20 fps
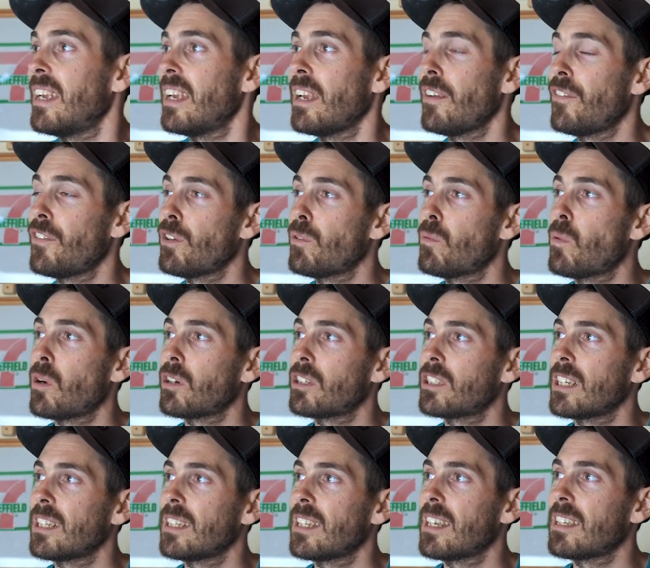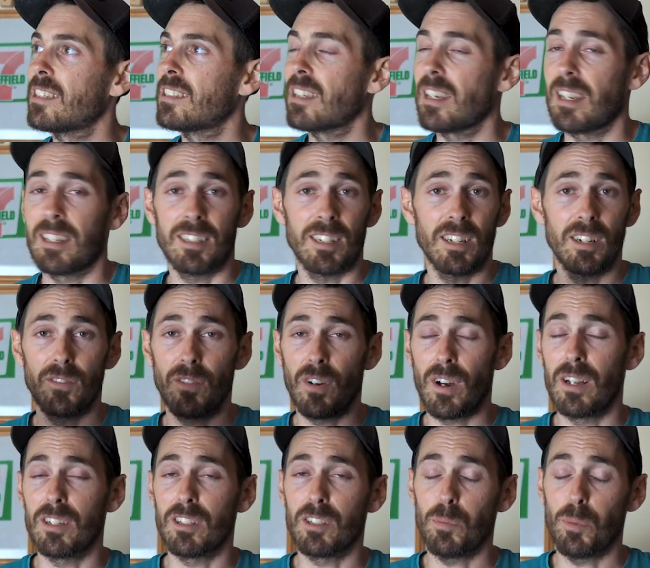If you're watching this as an
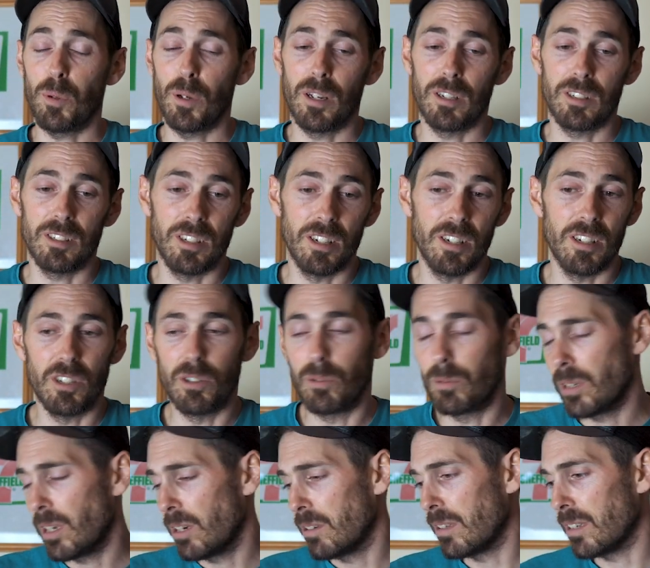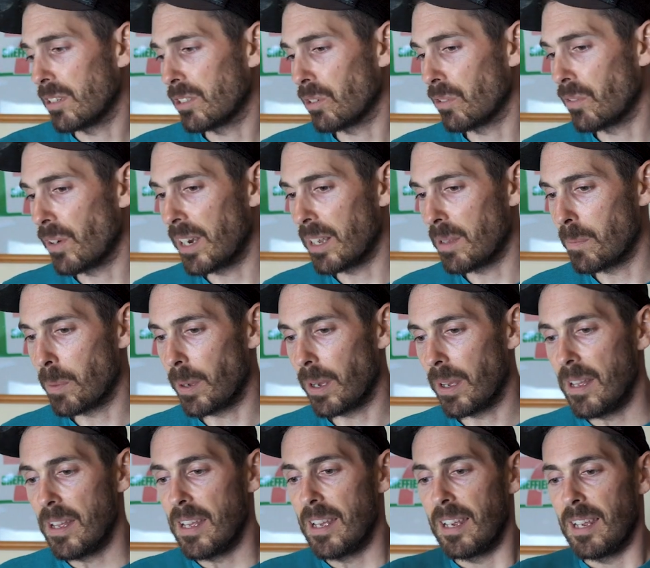advanced person, you'll know this already,
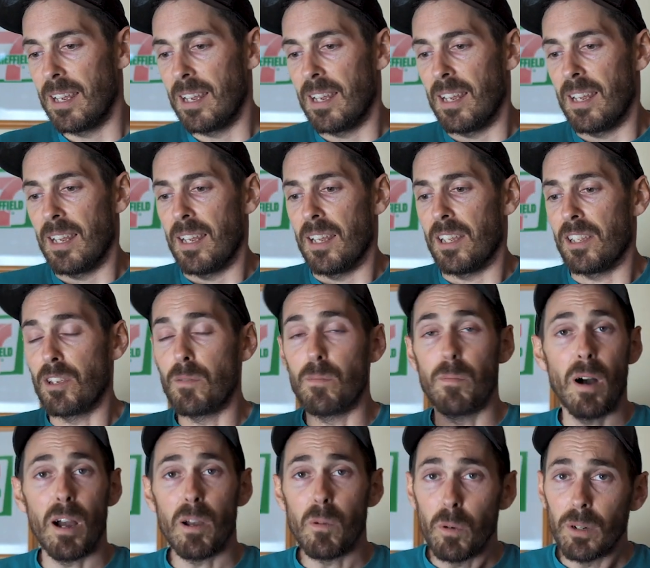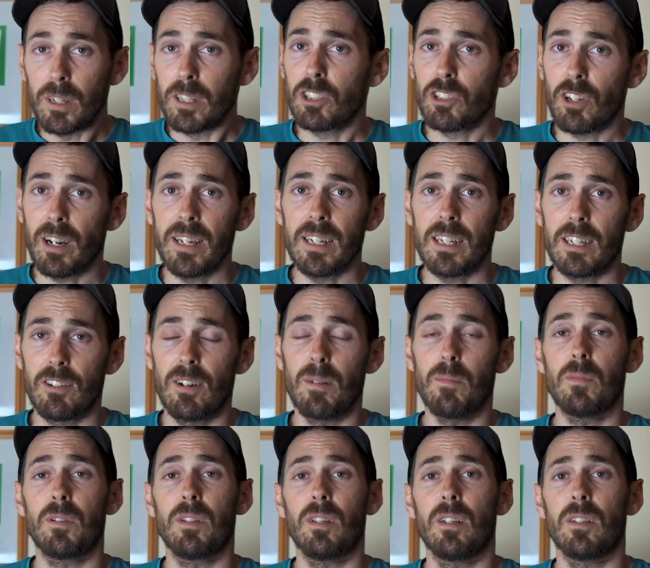but you might want to train
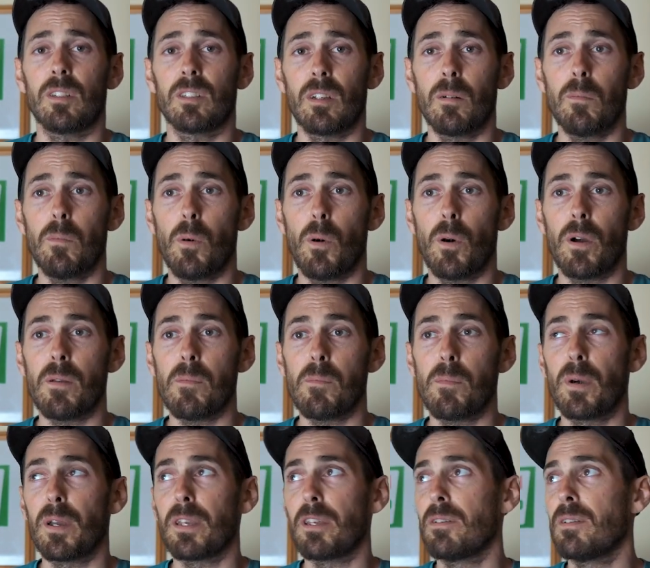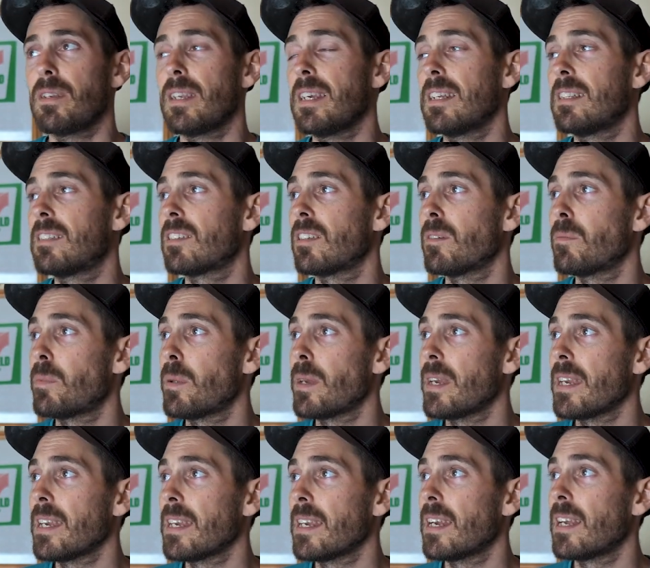crimped at some point, but you need to
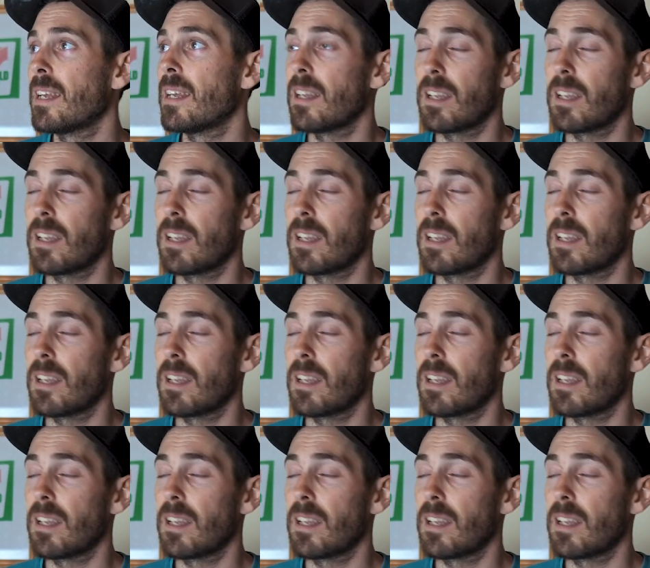be